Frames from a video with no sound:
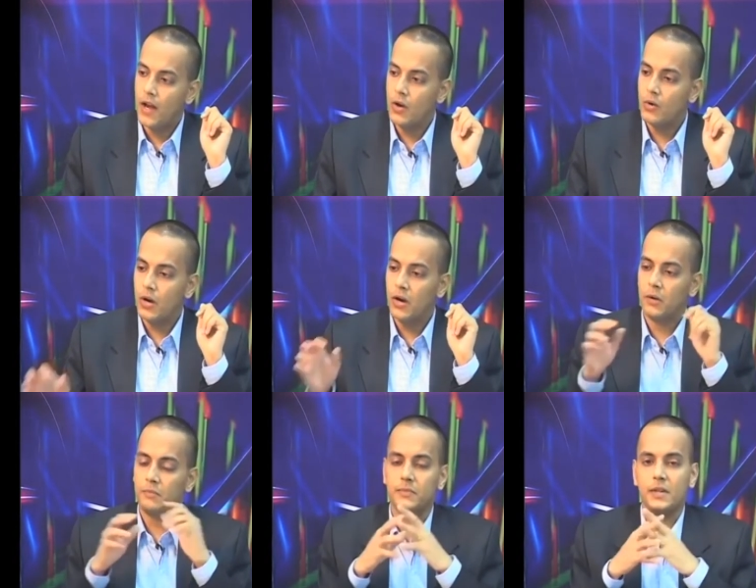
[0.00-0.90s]
Now,
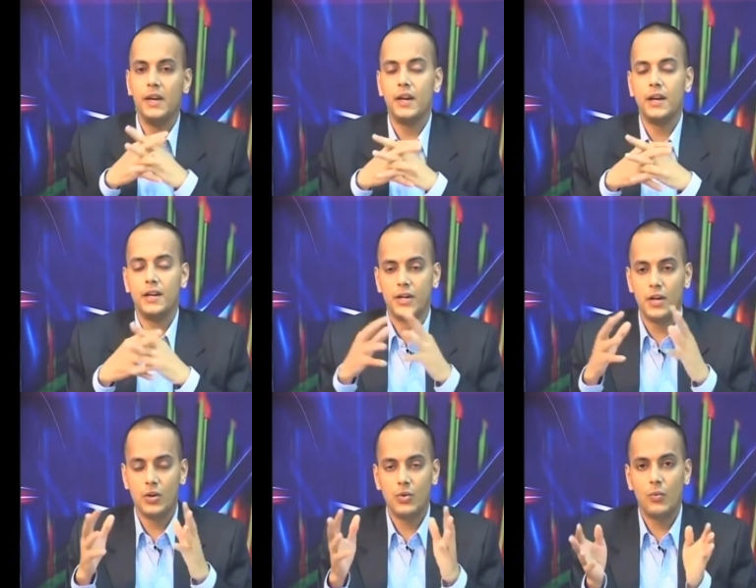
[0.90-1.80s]
um, in
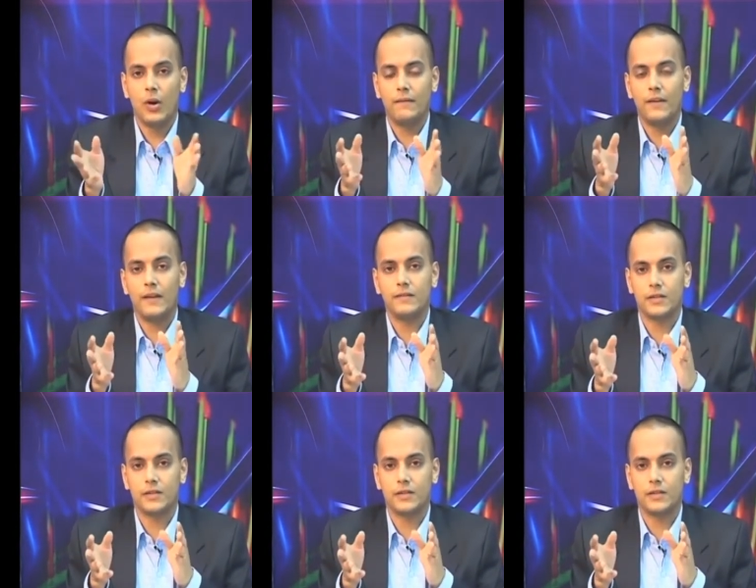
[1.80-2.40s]
addition to what we have